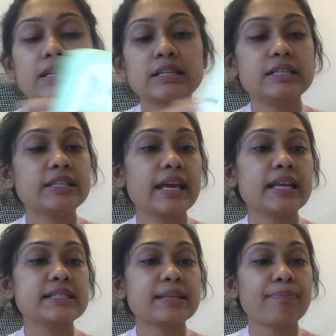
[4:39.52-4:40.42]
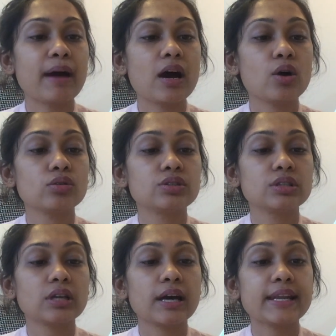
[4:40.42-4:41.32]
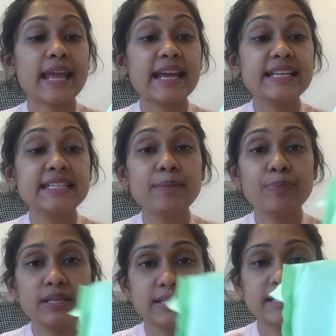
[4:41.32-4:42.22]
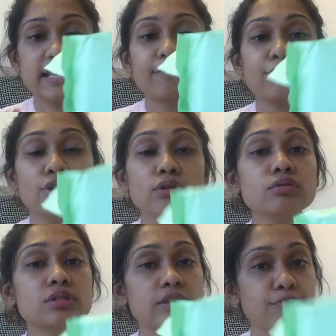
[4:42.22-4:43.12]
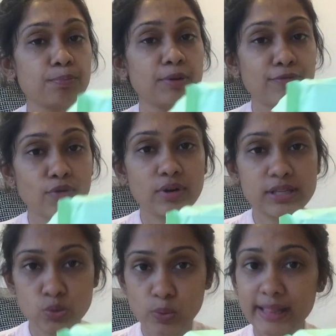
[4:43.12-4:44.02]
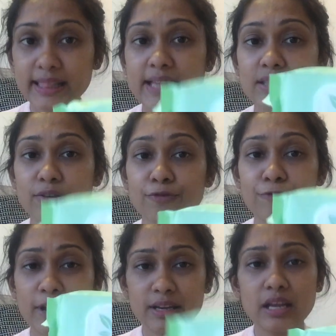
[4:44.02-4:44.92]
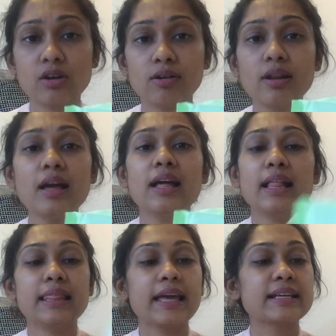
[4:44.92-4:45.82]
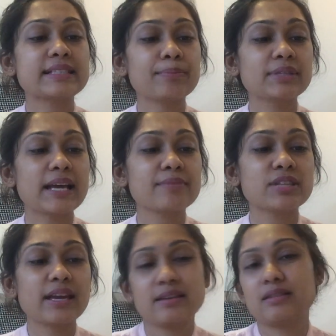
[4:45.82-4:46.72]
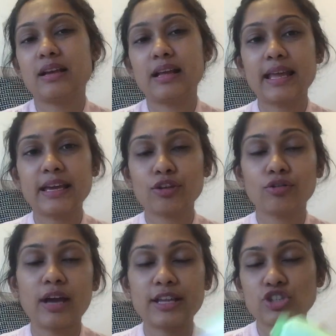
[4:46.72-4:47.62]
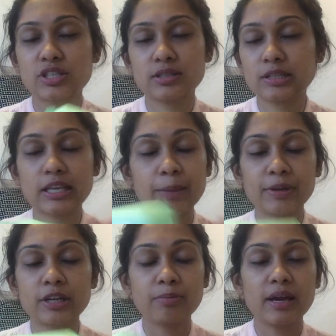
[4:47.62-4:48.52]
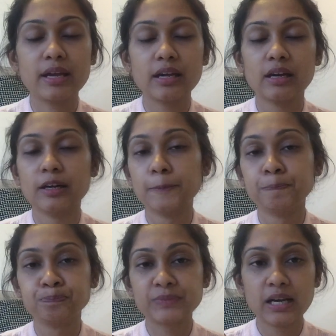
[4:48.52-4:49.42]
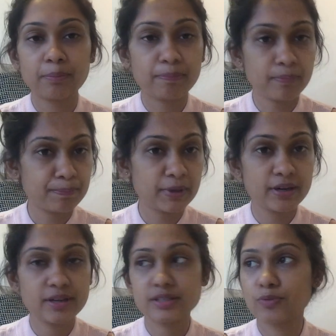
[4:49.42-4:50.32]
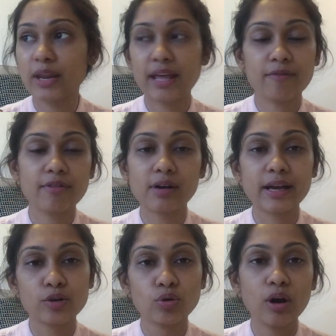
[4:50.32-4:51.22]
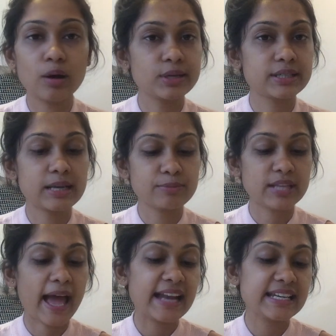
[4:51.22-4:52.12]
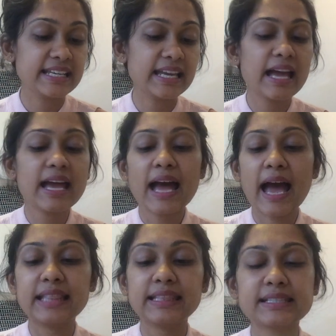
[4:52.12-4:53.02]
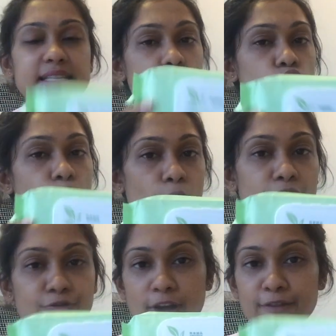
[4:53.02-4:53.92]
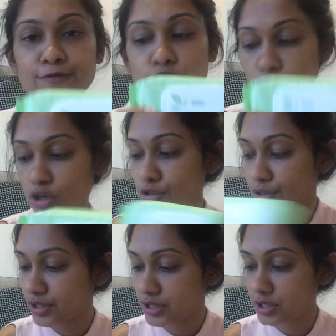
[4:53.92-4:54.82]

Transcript: it contains about 90 pieces. I've used it before as well and they're very good. Like sometimes I just keep it in my purse whenever I go out, it comes handy. And this is $2.5.